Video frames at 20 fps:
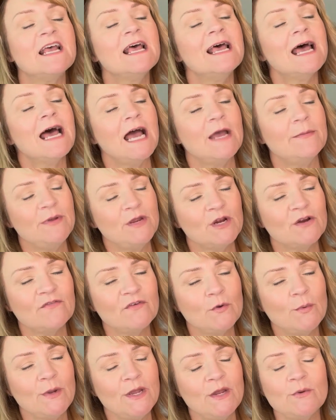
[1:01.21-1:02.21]
I'm here
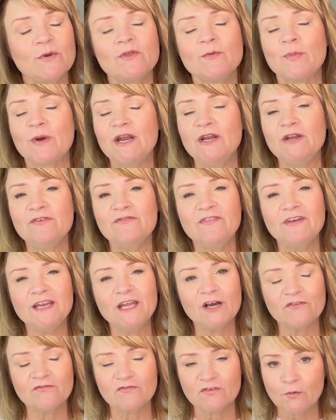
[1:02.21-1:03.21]
every week with a brand new
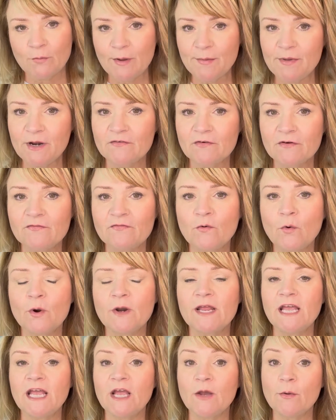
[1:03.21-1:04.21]
video for women over
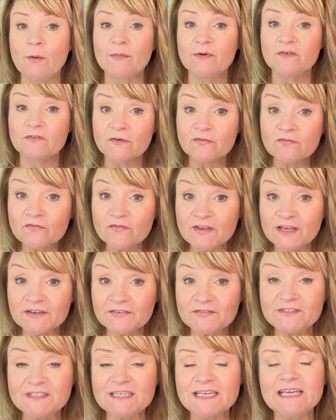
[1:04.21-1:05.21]
40 and women over
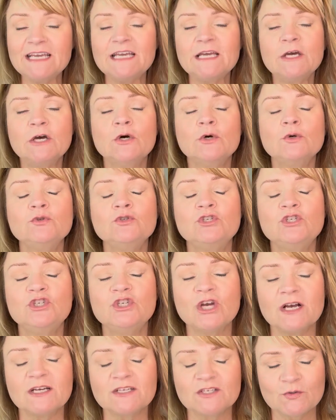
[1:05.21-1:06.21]
50 who
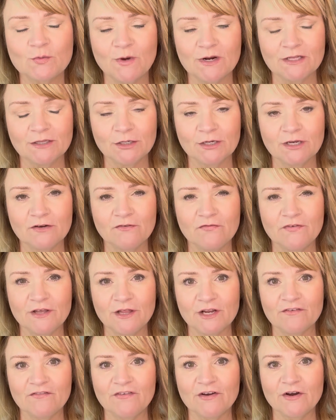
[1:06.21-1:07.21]
just want to look and feel
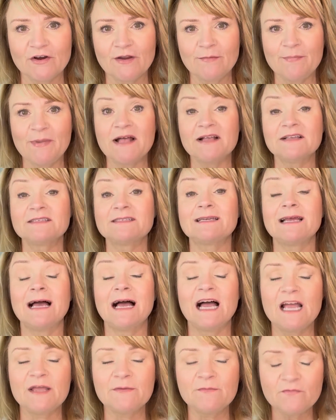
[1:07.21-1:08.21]
our very best.
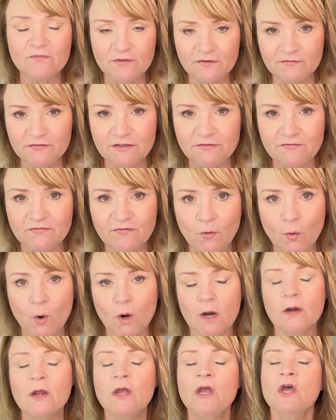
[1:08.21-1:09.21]
I'm
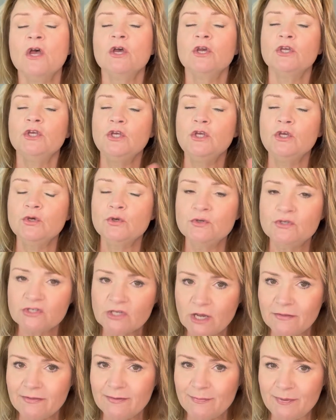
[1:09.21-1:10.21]
54. You
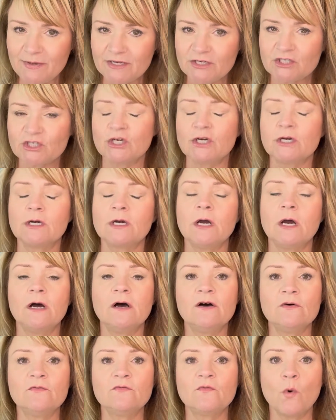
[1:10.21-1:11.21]
saw the picture
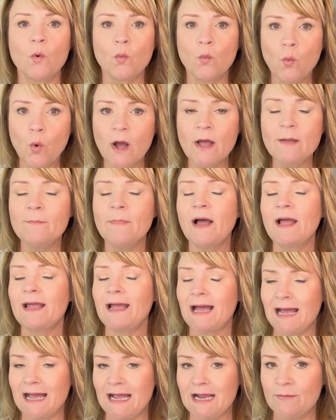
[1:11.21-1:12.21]
of what my
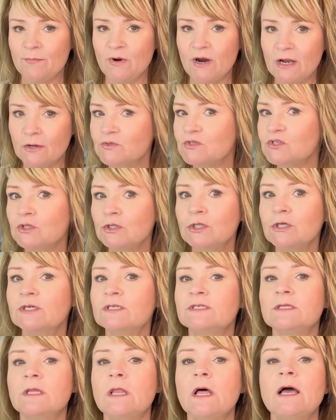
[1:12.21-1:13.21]
eyebrows
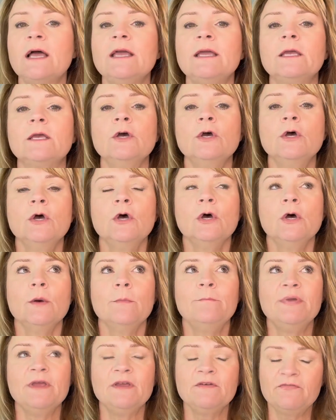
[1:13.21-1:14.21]
looked like
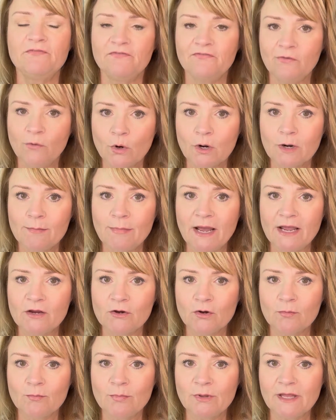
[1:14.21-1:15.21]
before
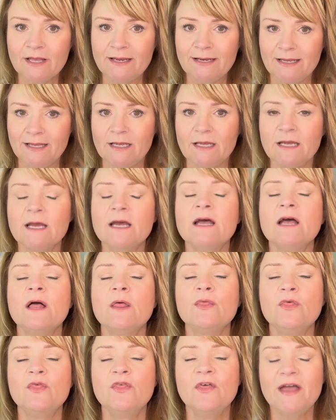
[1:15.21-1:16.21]
microblading.
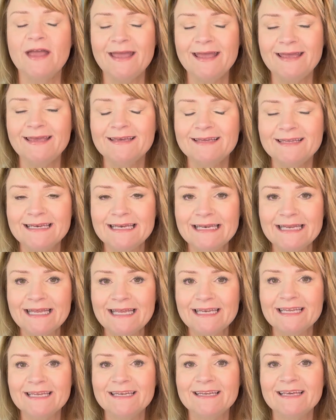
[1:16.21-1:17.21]
They
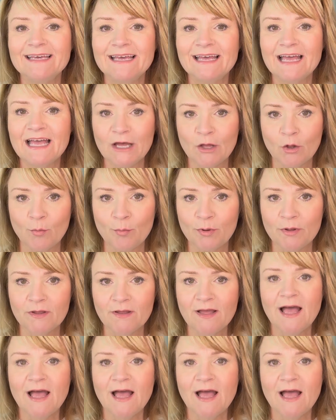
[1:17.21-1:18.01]
needed help.